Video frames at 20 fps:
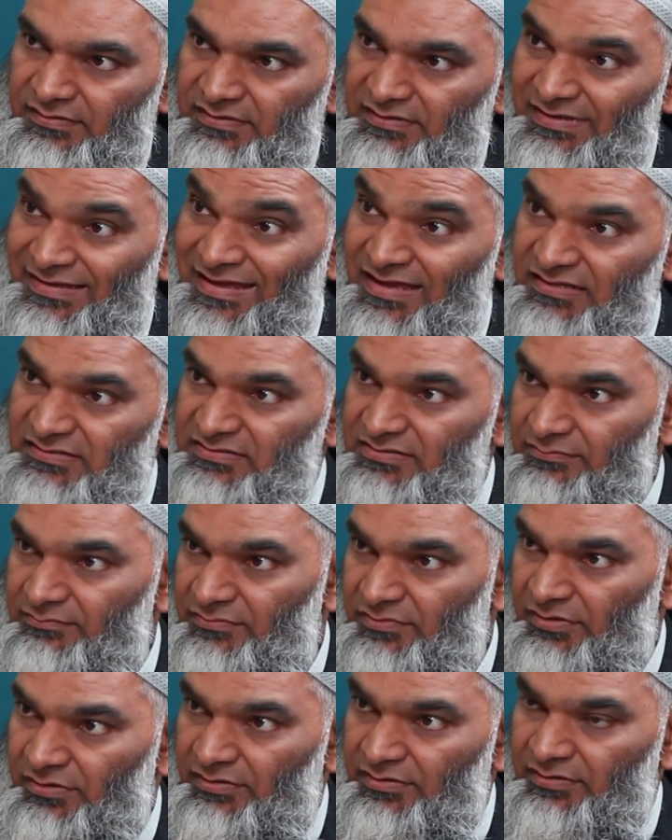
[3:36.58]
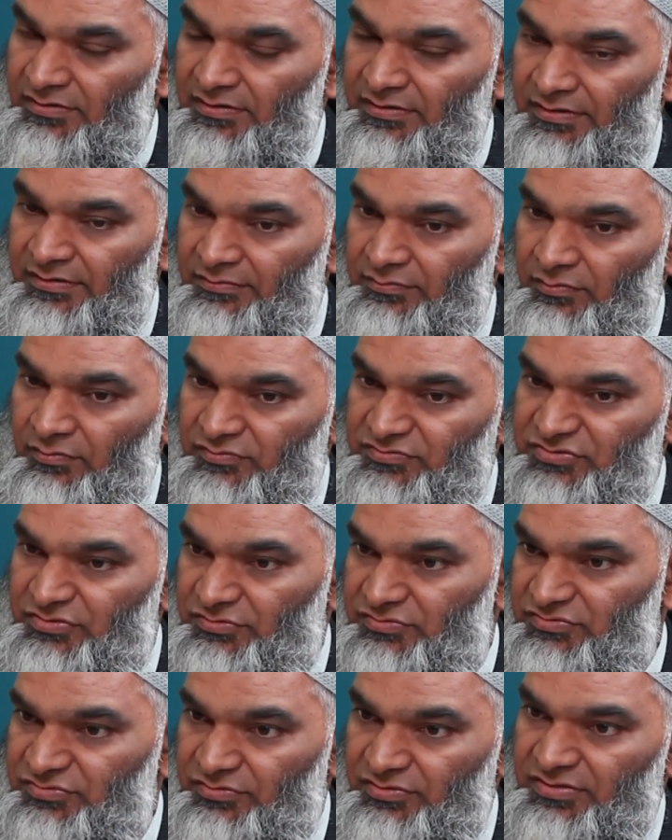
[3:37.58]
kingdom, or
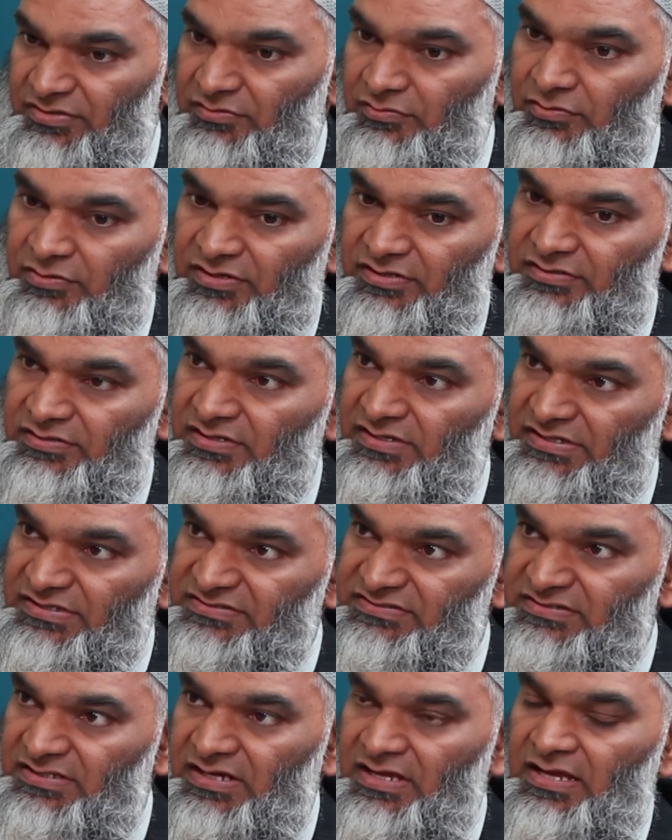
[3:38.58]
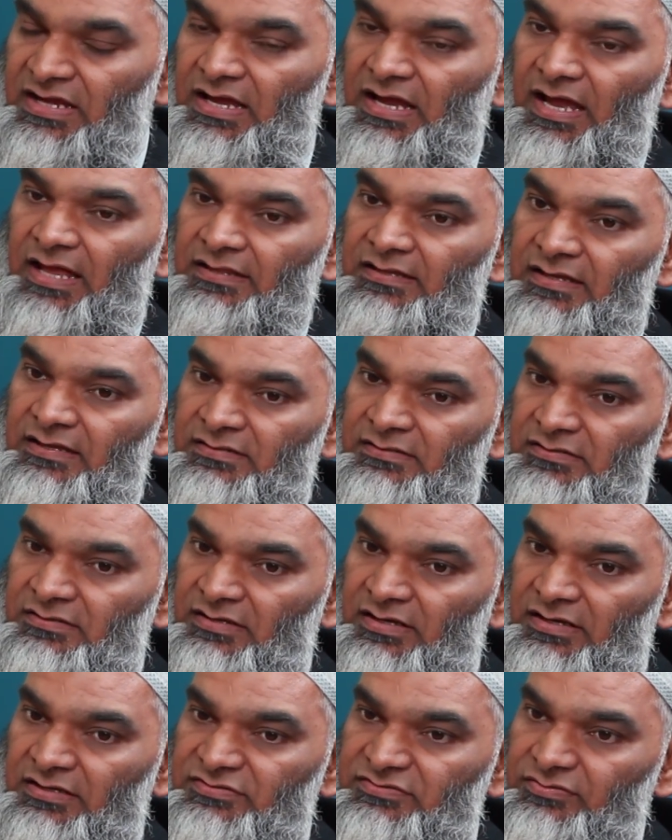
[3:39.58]
to the northeast, and
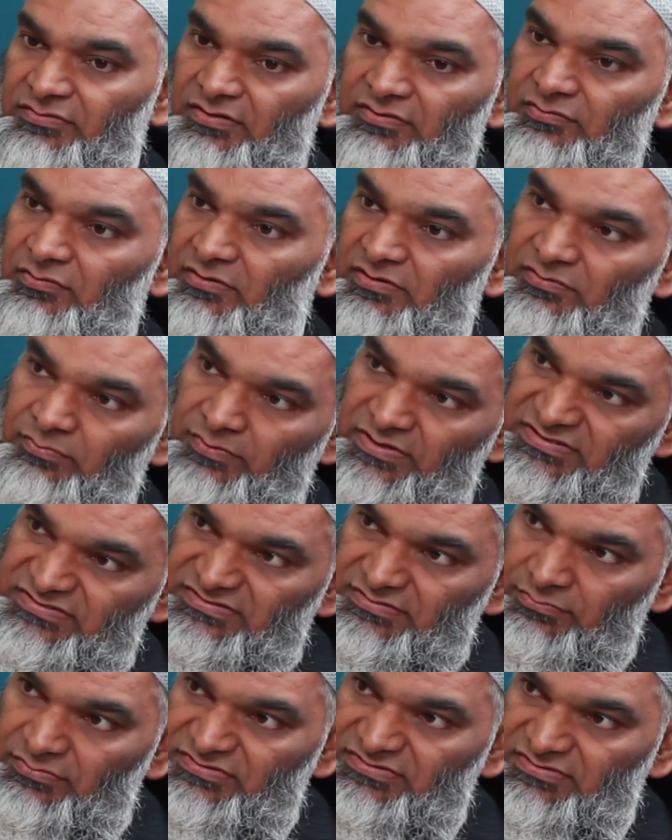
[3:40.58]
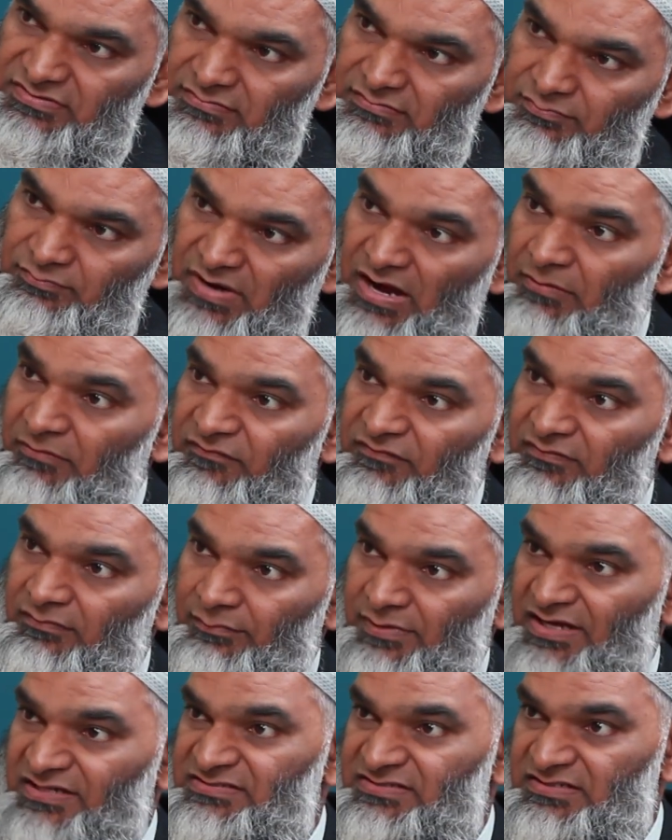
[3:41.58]
then to the northwest there was the powerful
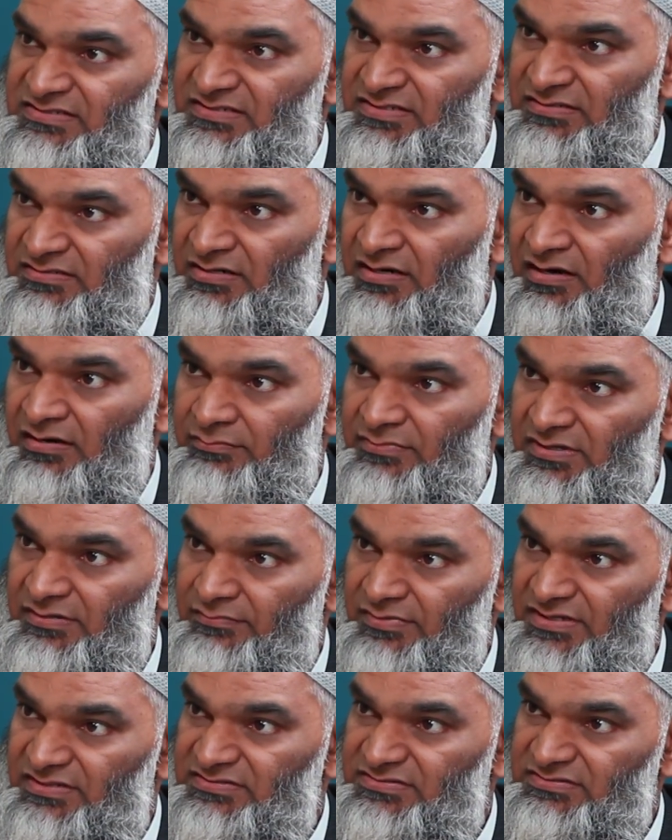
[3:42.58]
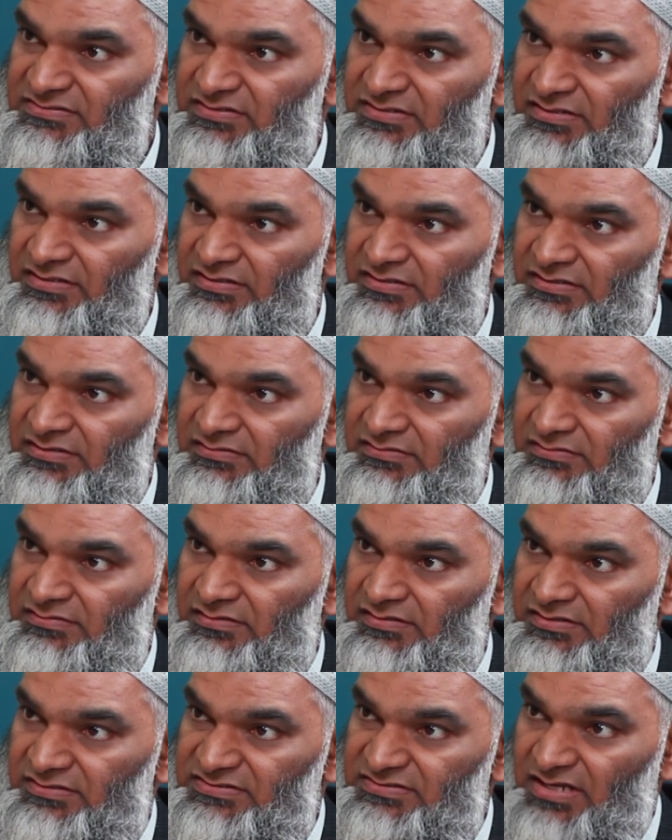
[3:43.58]
Byzantine army based
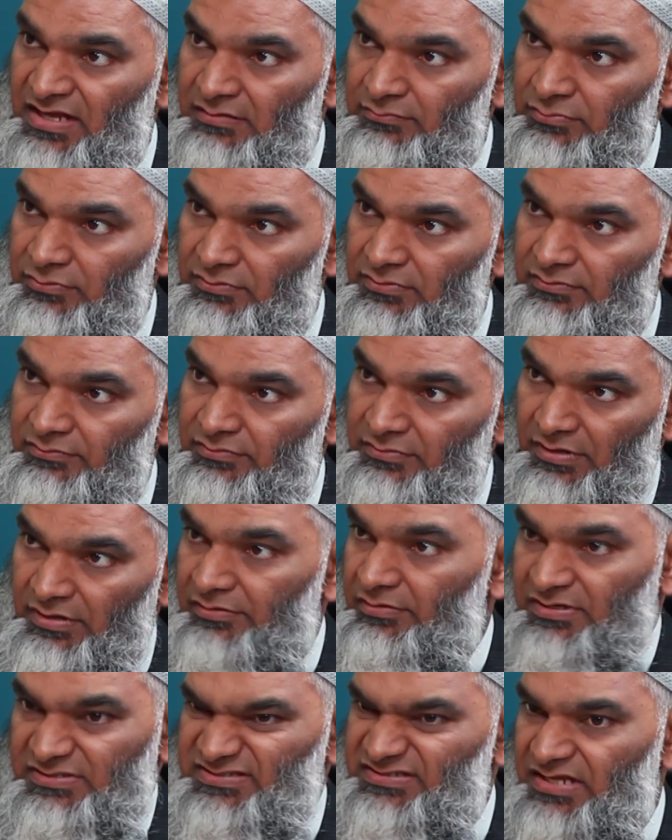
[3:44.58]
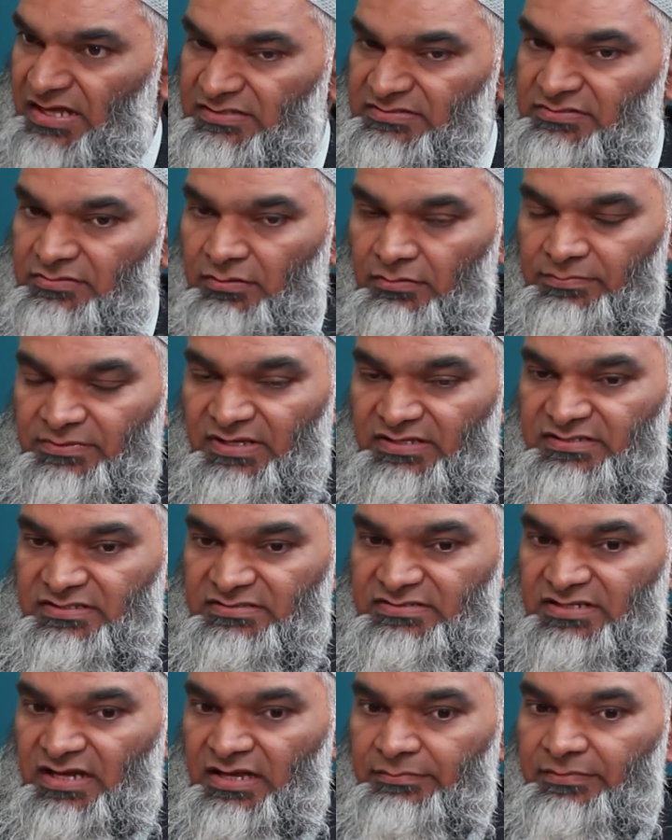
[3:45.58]
in Istanbul, Constantinople at the
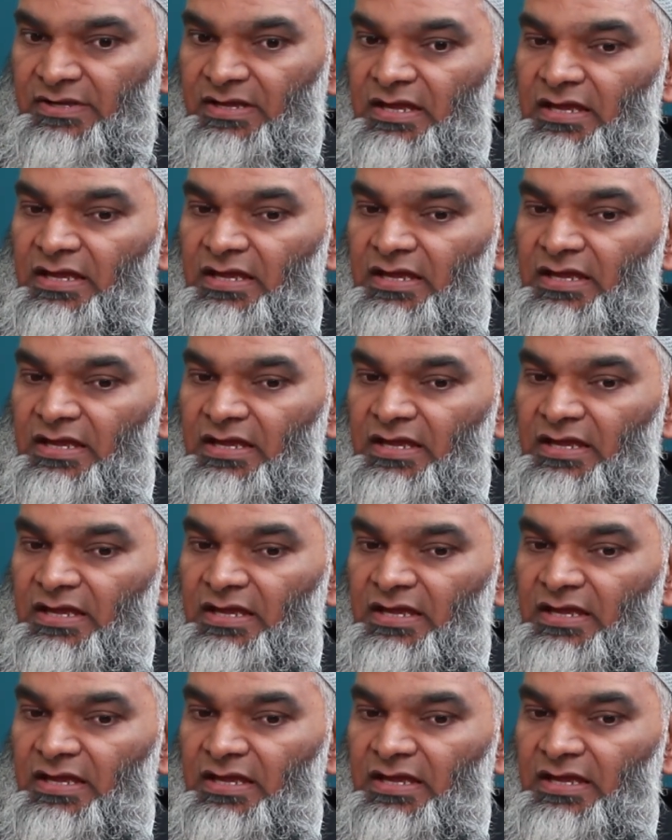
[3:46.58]
time.